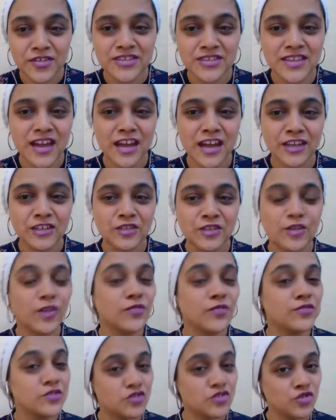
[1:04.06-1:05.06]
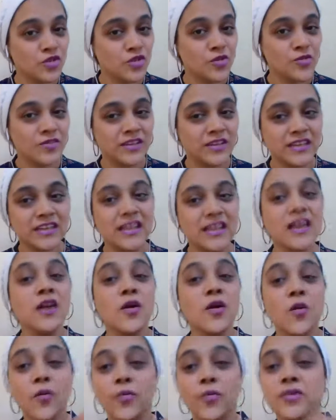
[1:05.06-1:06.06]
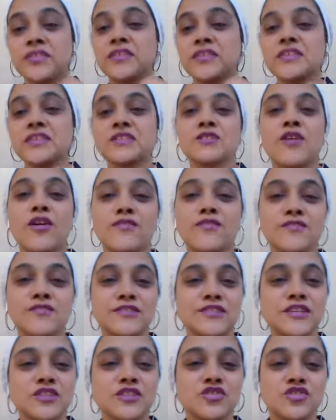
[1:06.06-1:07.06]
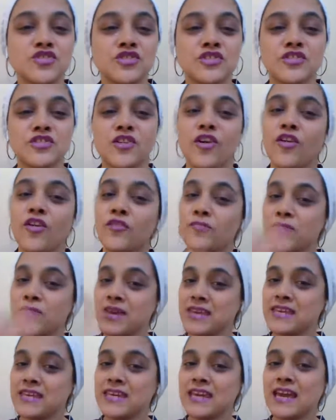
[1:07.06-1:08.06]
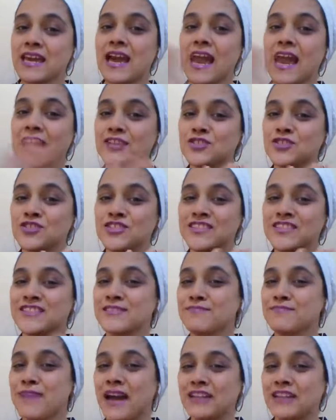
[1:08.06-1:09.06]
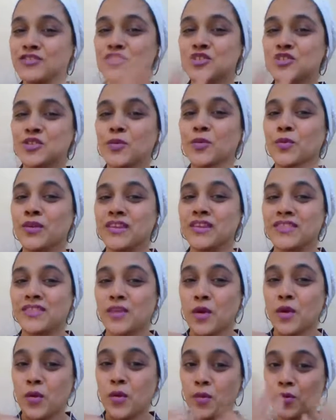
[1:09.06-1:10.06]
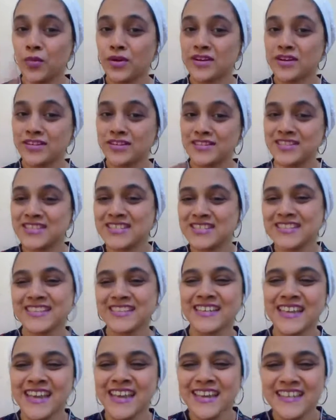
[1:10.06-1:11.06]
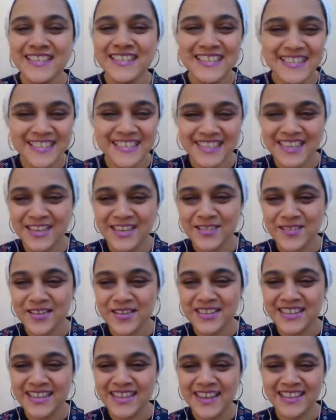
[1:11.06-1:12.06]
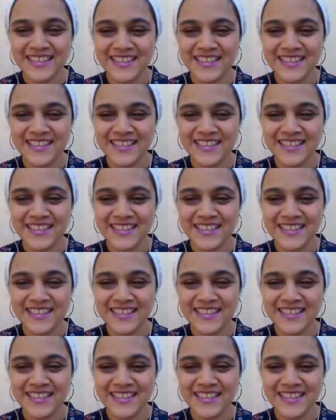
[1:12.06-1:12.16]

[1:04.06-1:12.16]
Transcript: side of the show reel with this conversation of making actions match with words. See you on the other